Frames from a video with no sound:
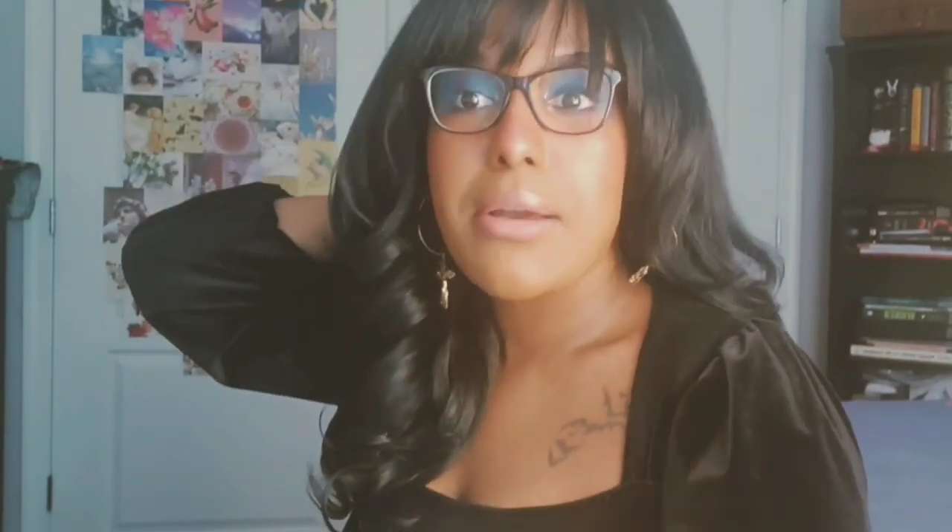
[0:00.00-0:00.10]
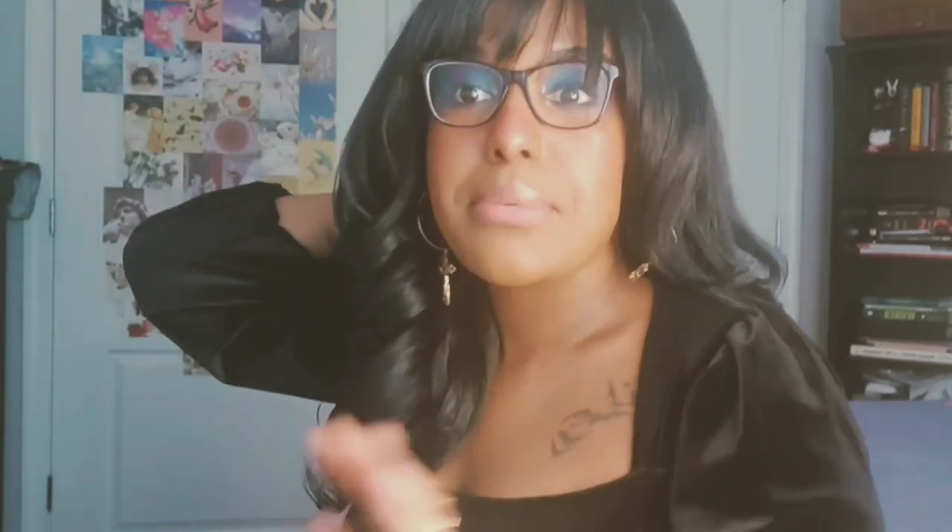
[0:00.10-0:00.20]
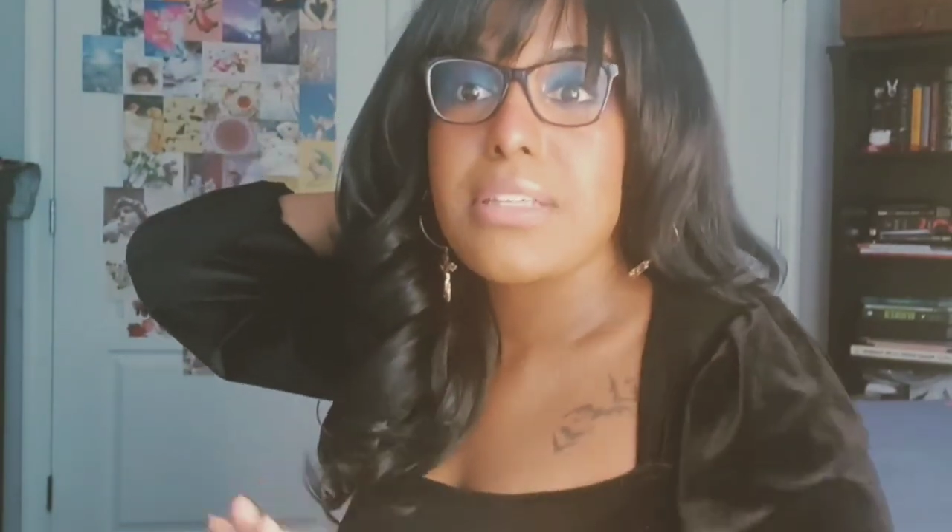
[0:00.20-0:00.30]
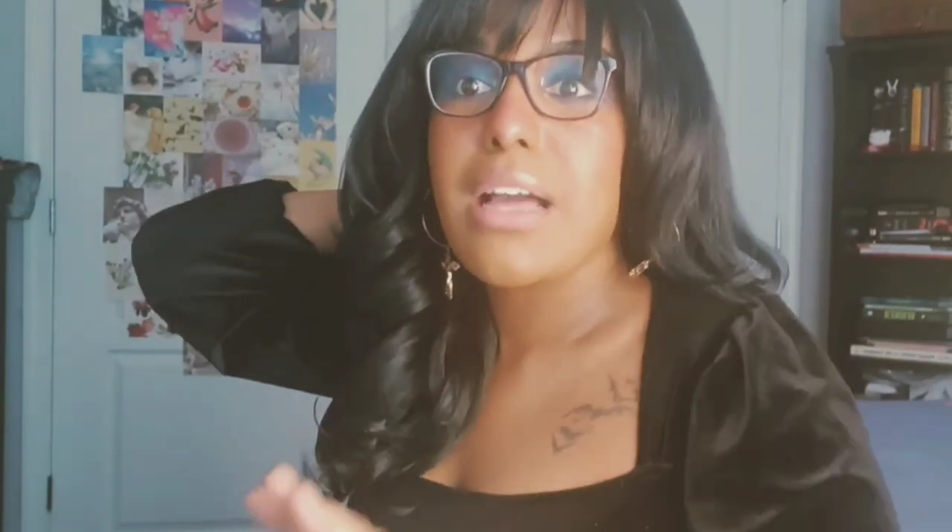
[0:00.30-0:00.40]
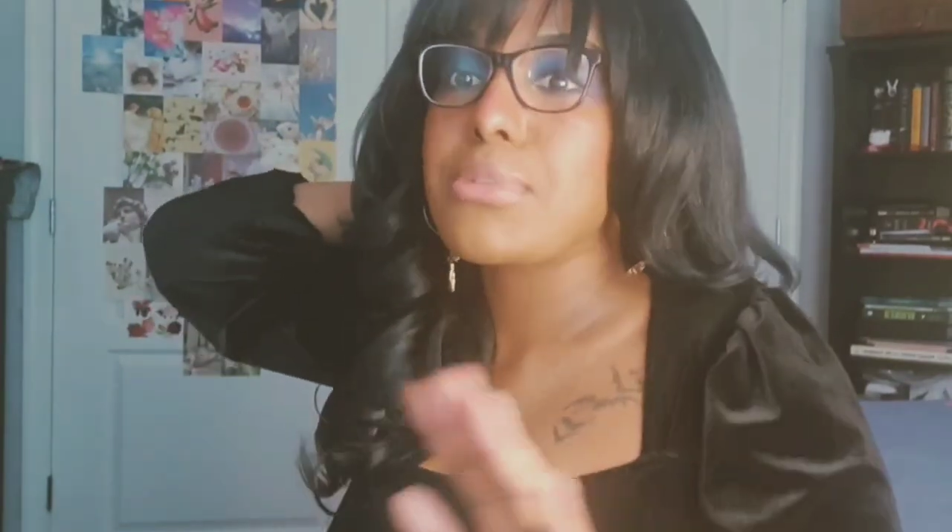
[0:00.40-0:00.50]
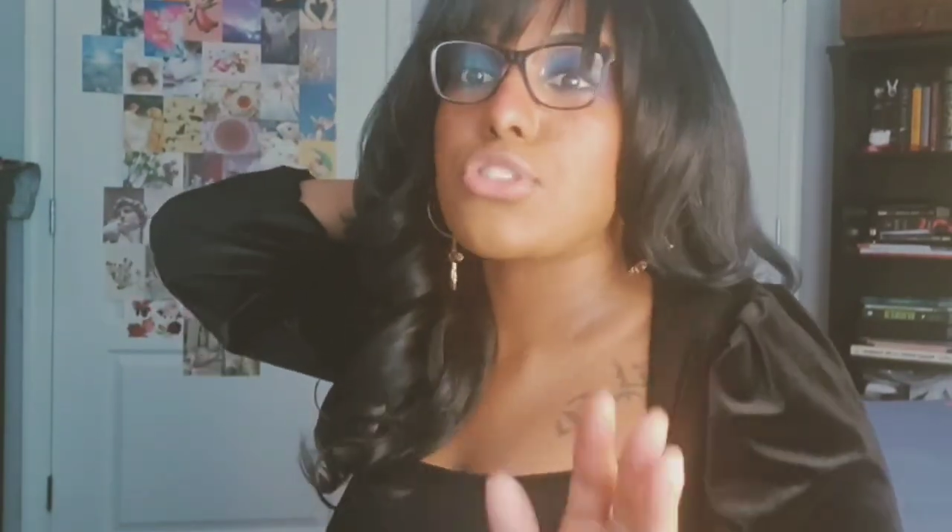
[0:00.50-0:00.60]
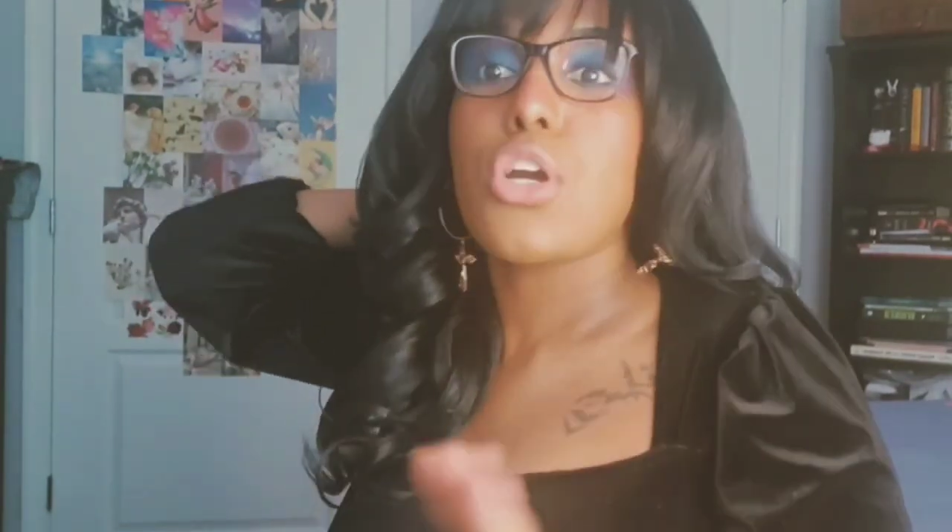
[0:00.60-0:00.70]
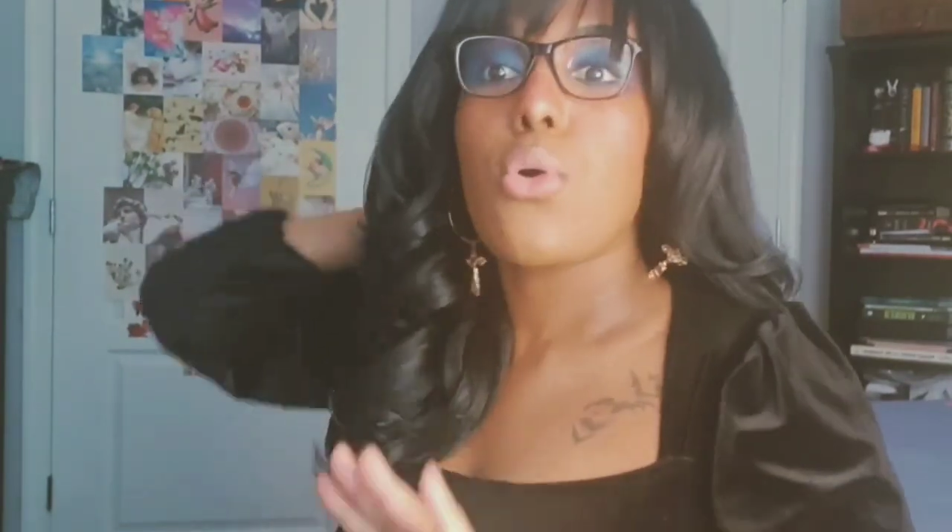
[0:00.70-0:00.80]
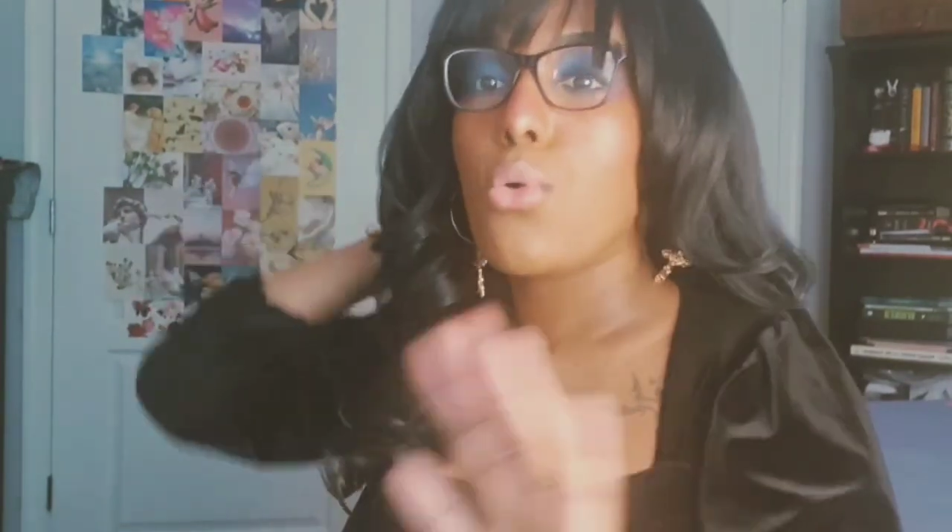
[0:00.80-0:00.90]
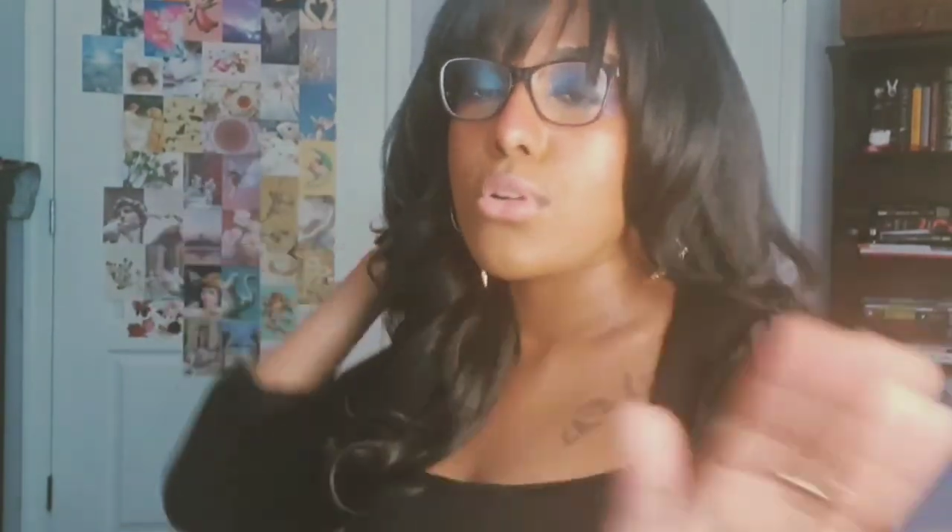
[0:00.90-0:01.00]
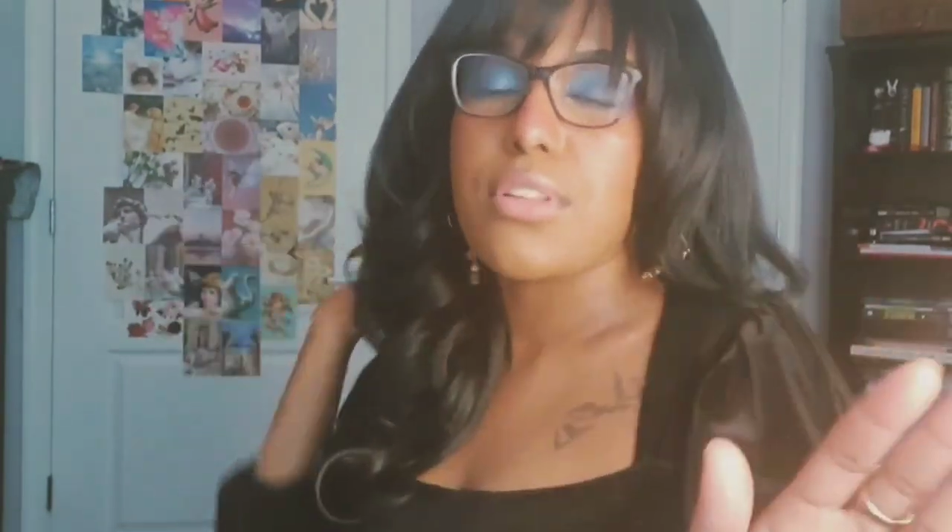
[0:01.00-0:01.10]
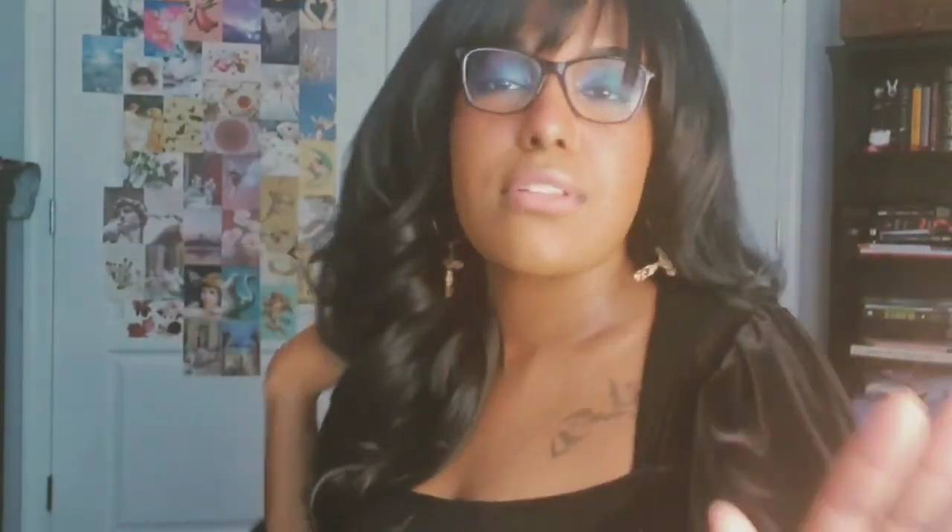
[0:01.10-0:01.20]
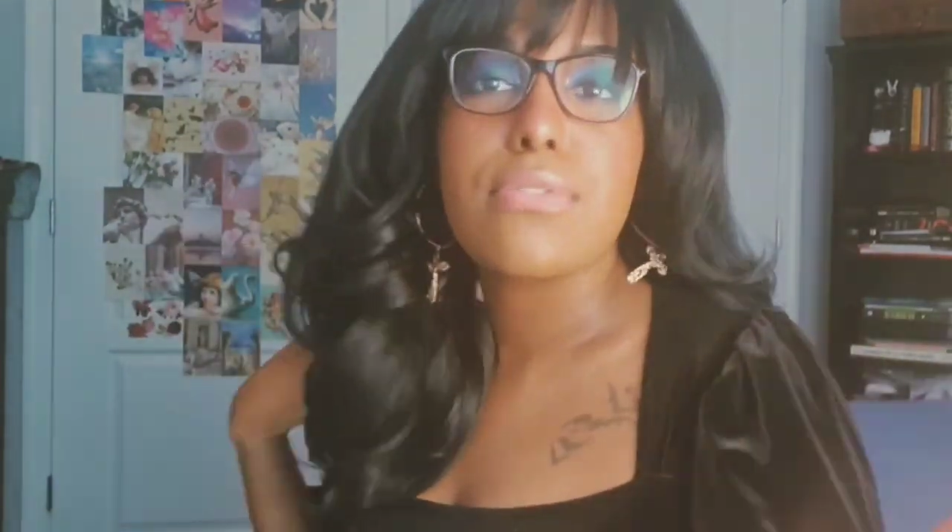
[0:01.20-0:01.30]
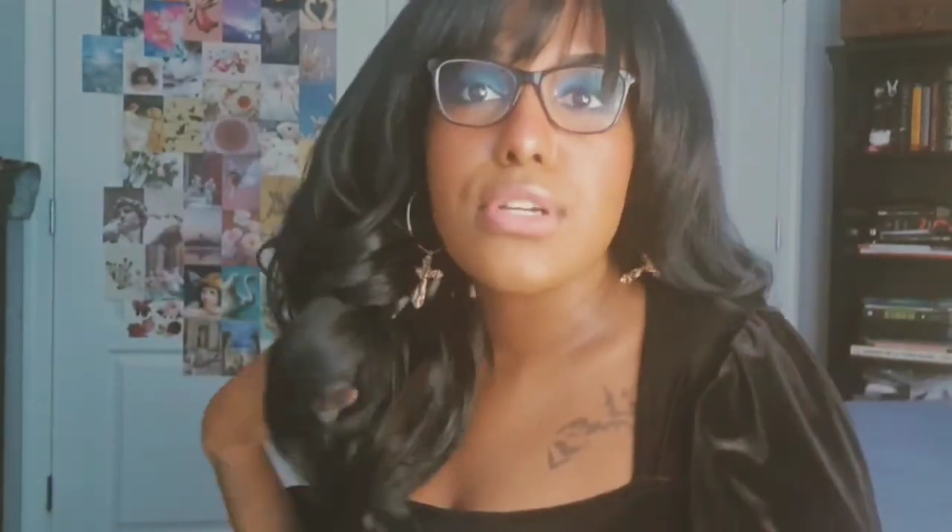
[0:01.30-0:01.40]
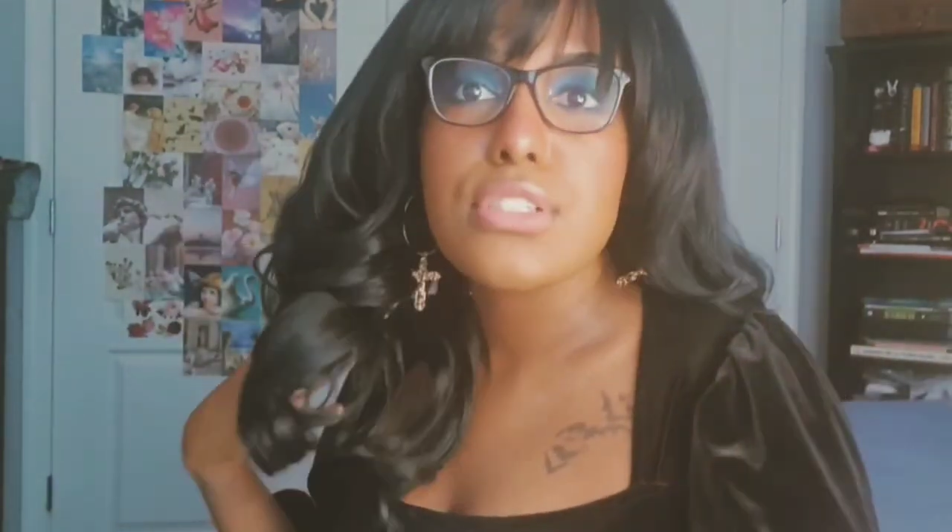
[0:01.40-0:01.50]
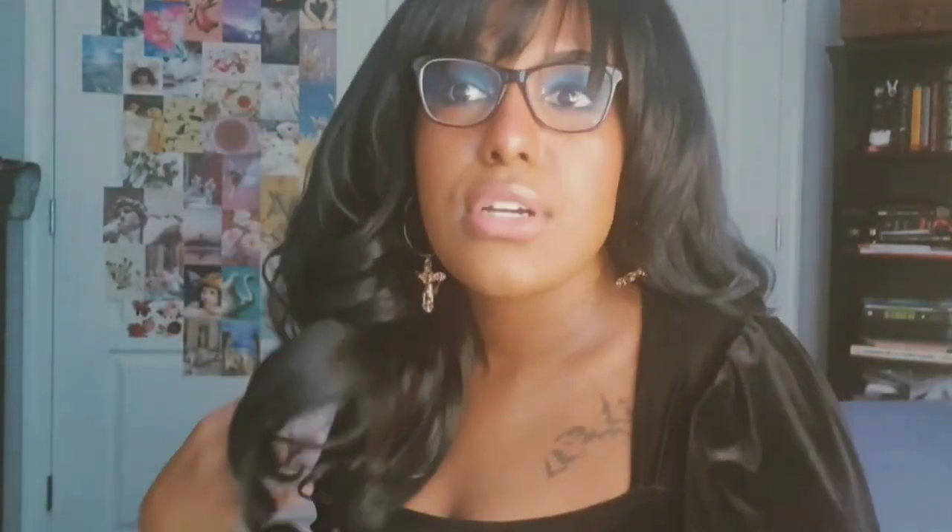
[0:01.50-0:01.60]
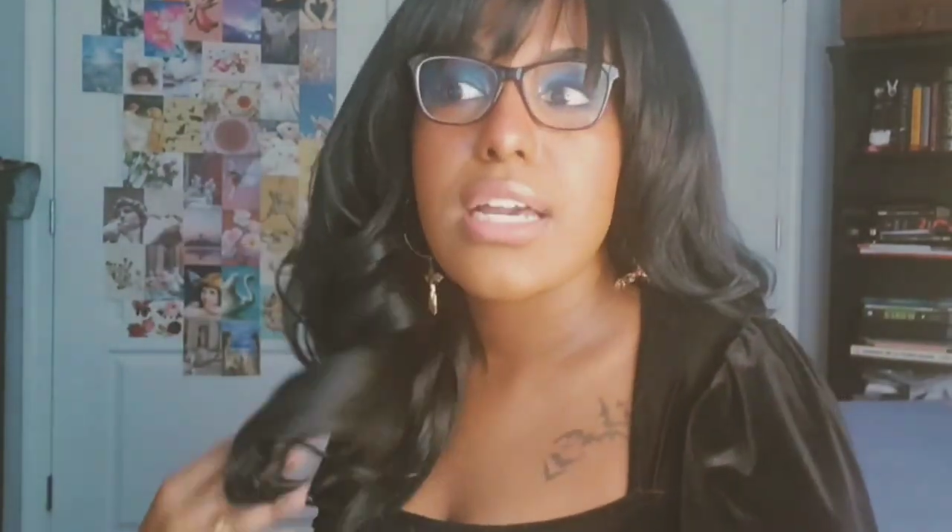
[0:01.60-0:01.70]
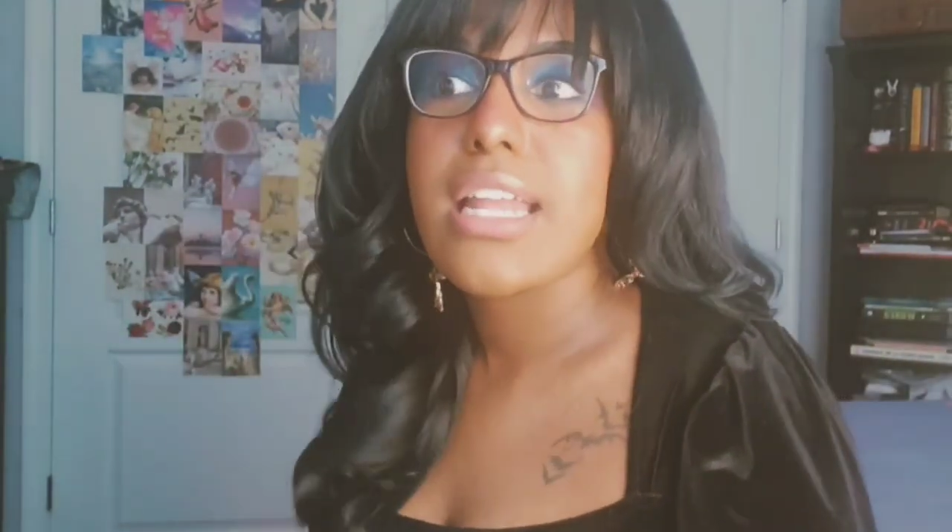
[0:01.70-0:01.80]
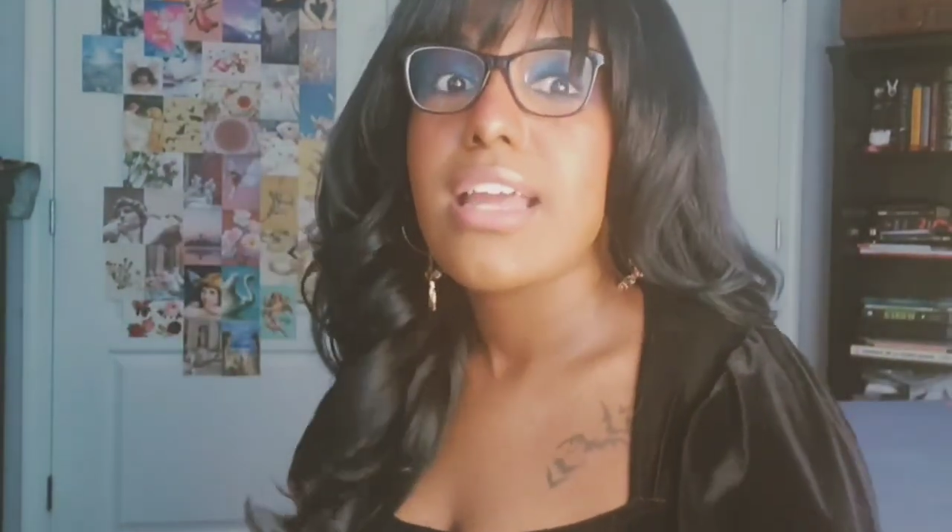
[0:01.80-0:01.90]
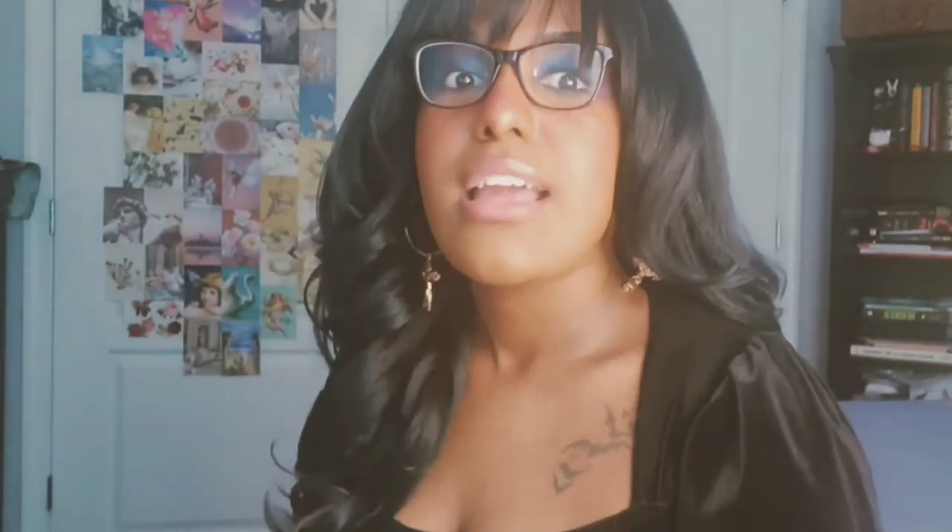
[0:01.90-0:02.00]
I was no older than first
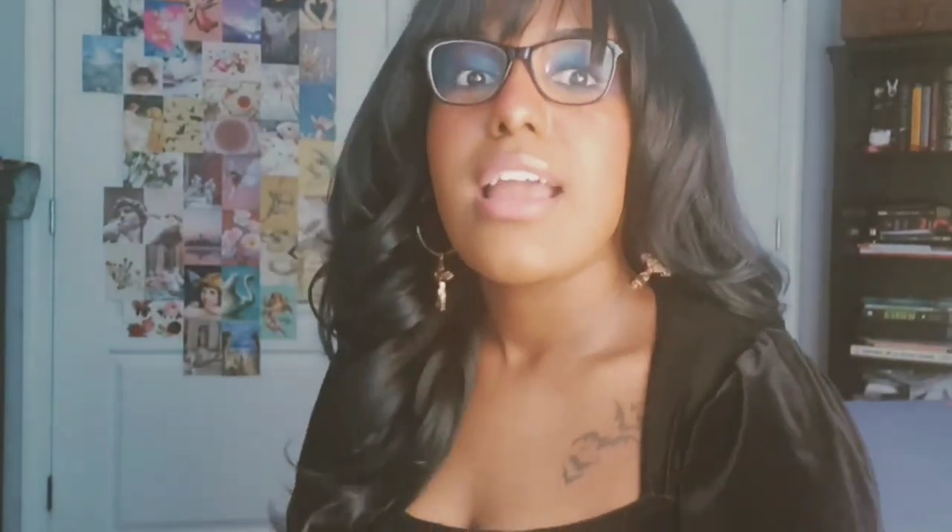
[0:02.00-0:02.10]
grade.